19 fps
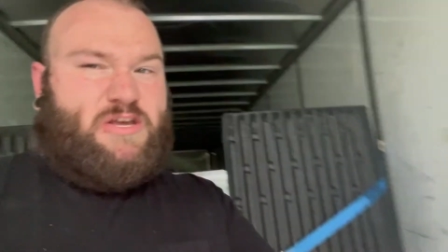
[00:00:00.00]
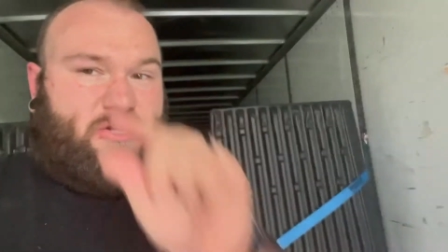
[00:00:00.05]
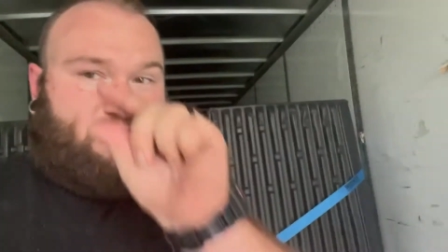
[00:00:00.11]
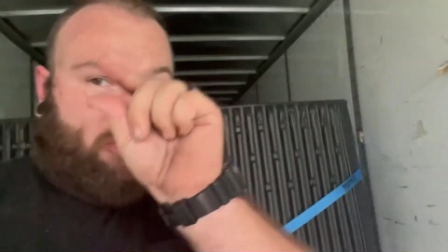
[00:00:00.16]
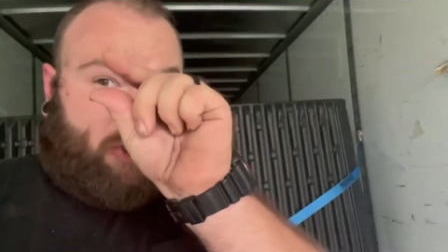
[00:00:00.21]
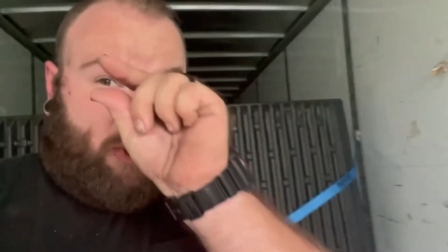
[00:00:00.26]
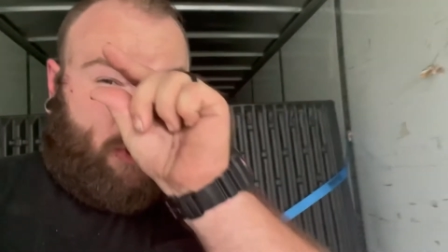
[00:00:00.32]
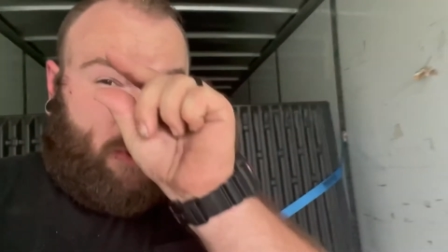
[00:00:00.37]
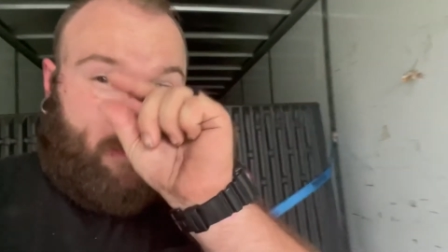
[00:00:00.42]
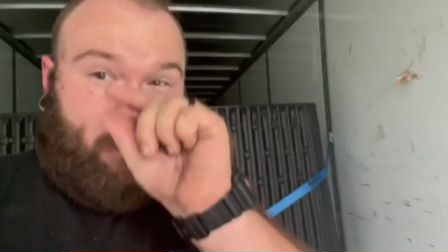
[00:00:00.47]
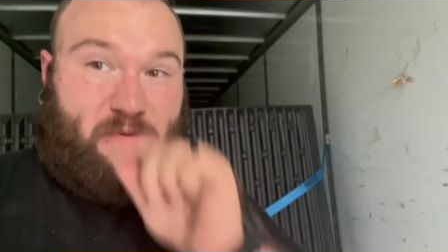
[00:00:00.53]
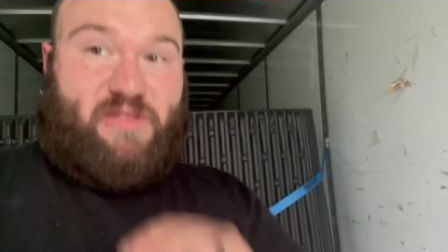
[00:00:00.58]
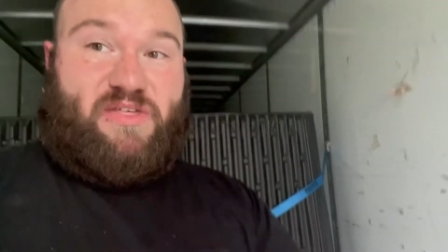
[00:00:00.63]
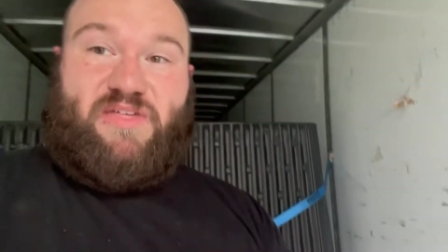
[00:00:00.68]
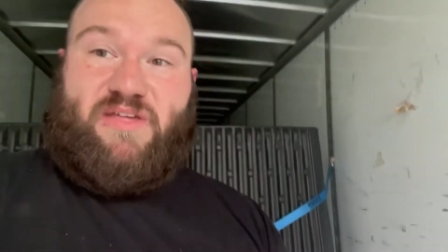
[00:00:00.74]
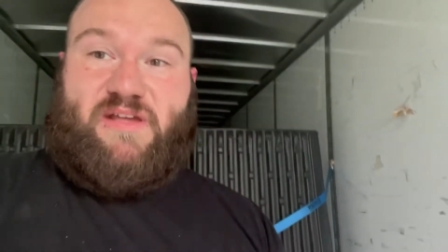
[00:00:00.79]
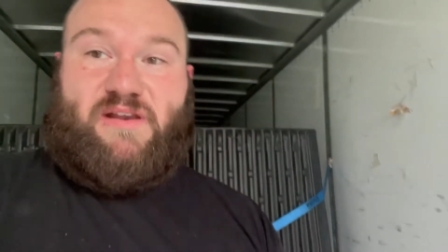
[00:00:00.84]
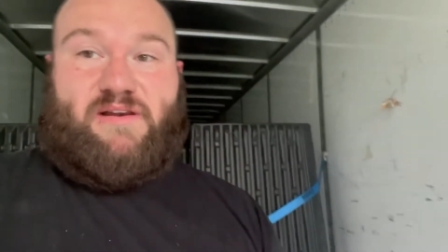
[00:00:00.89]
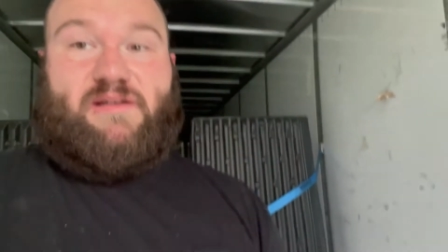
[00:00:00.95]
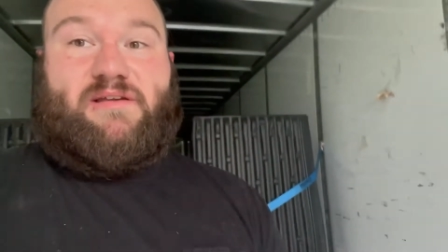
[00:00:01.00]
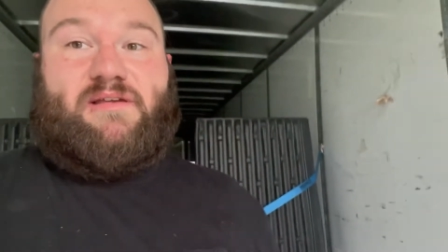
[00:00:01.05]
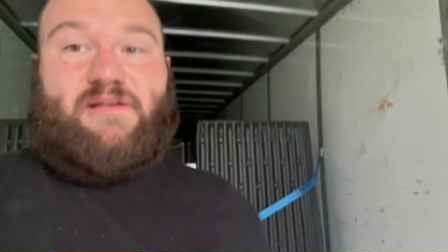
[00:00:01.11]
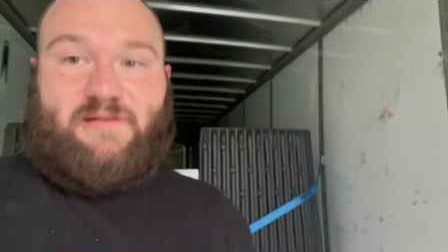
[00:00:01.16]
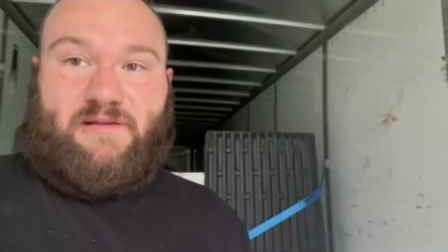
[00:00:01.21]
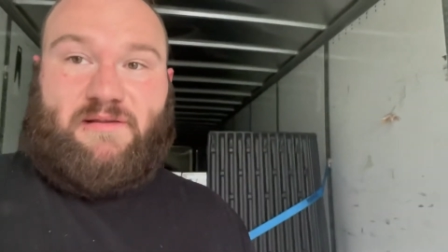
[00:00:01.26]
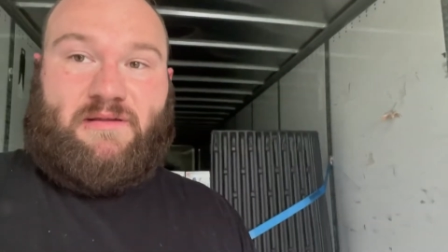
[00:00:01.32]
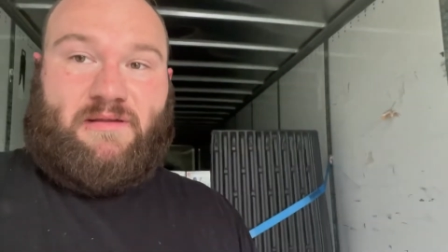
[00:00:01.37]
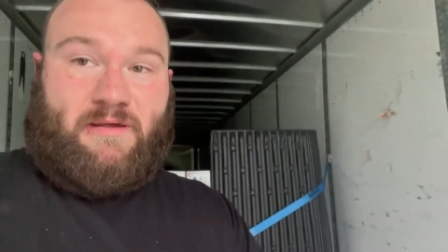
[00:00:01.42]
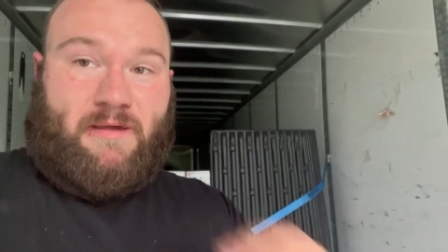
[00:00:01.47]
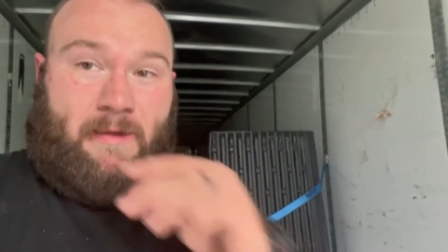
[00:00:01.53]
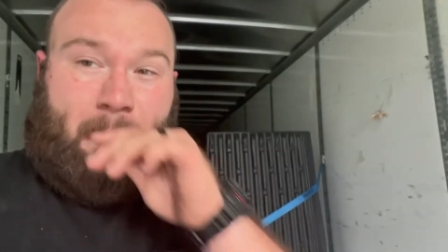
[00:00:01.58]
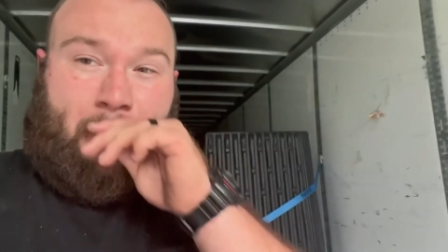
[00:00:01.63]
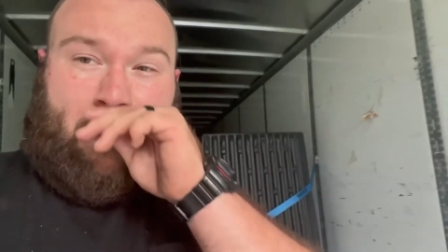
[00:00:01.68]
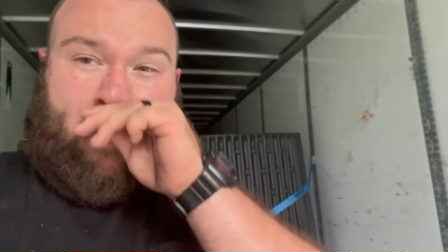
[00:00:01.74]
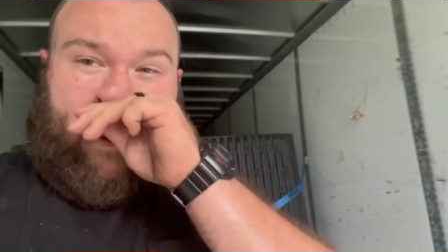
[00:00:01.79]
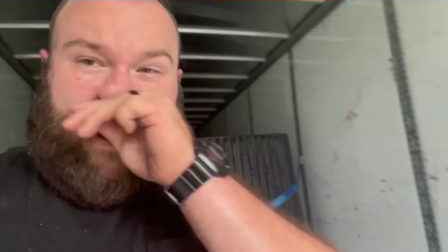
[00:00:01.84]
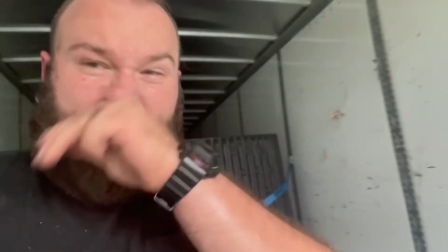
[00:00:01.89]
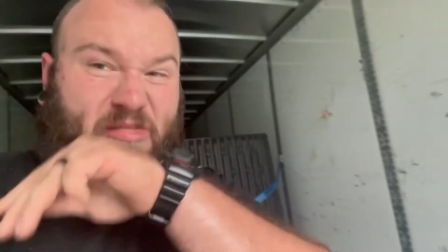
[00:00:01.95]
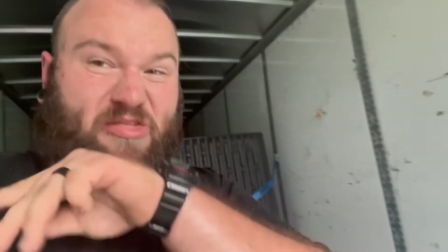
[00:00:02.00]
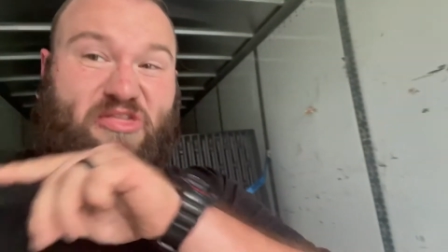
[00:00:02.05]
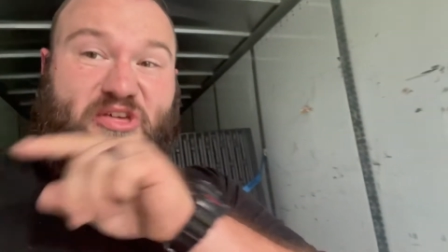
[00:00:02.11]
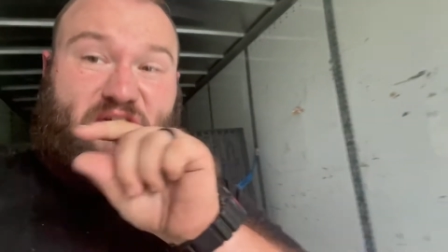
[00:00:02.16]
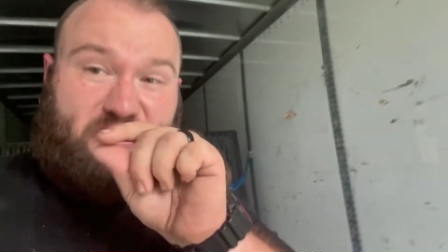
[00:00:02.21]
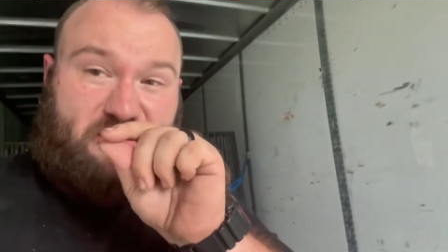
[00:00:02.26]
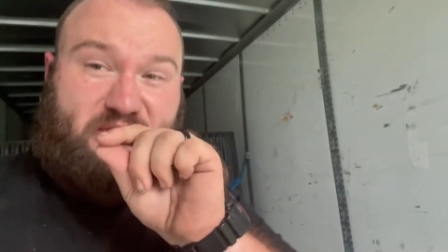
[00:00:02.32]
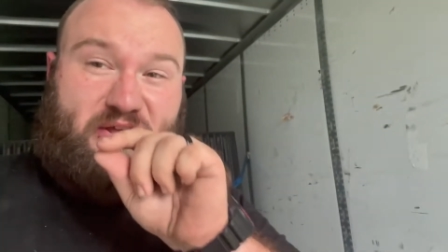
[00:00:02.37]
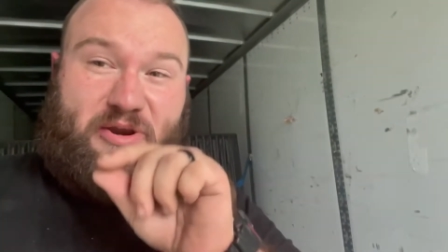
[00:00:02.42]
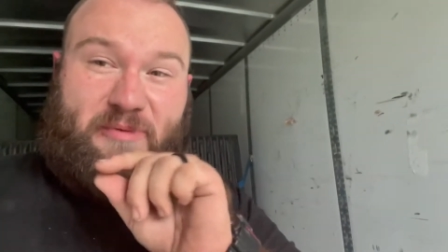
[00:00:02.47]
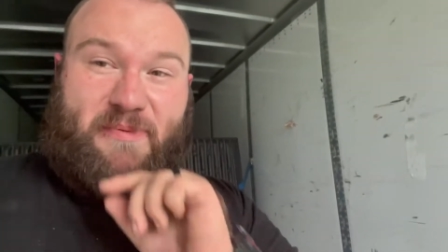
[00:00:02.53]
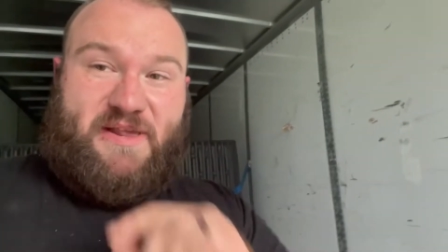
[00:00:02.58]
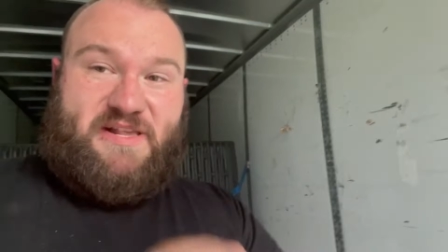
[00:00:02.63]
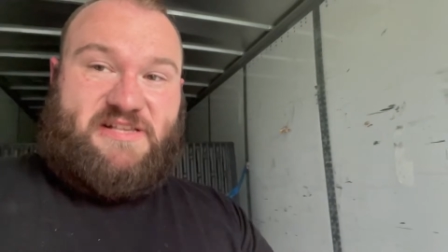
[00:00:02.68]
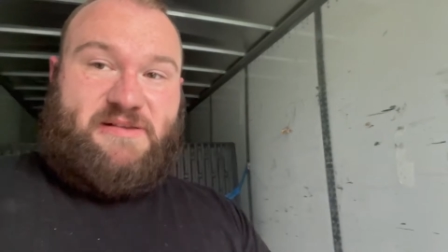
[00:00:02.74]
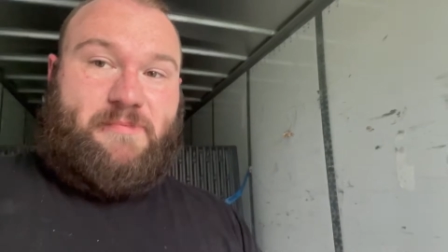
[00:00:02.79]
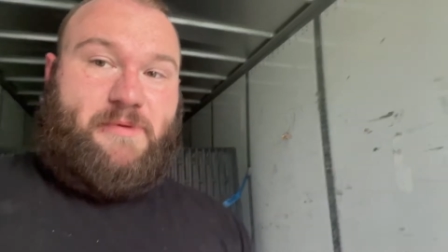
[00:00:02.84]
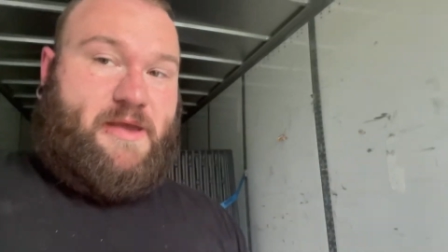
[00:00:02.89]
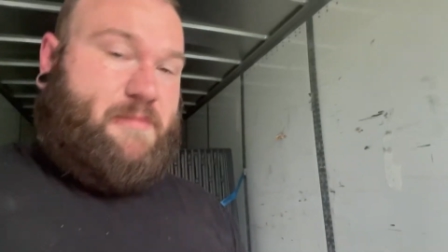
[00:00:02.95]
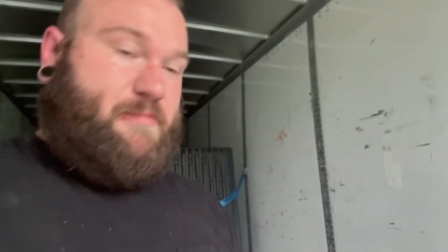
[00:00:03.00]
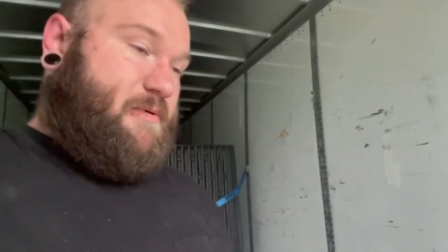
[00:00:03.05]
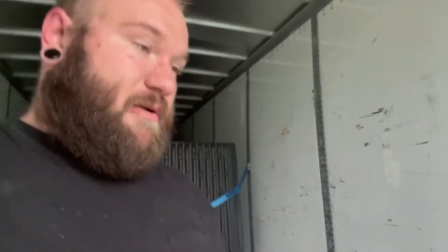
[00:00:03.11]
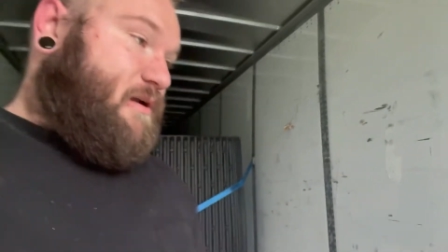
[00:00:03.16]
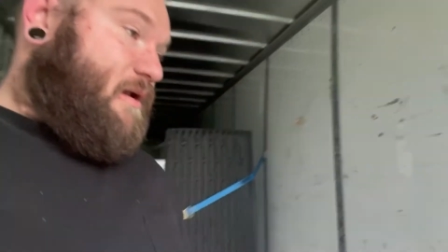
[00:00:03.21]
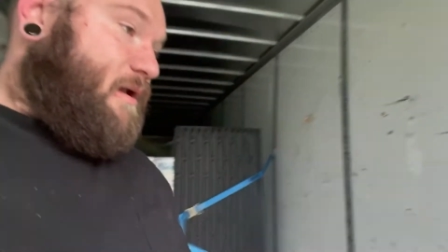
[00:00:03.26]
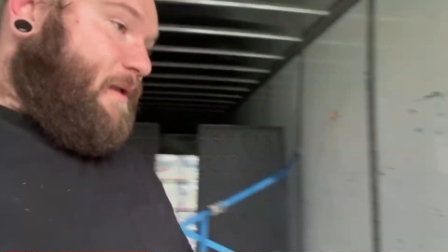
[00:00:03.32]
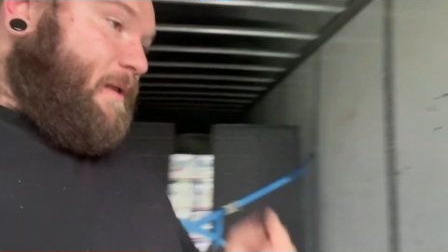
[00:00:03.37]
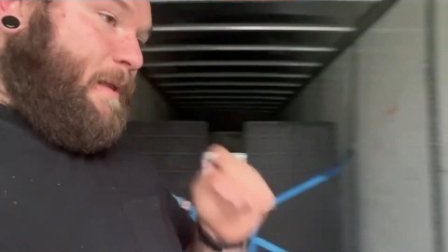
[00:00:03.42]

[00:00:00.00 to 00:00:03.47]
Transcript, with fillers: Super thin. Thinner than a piece of paper.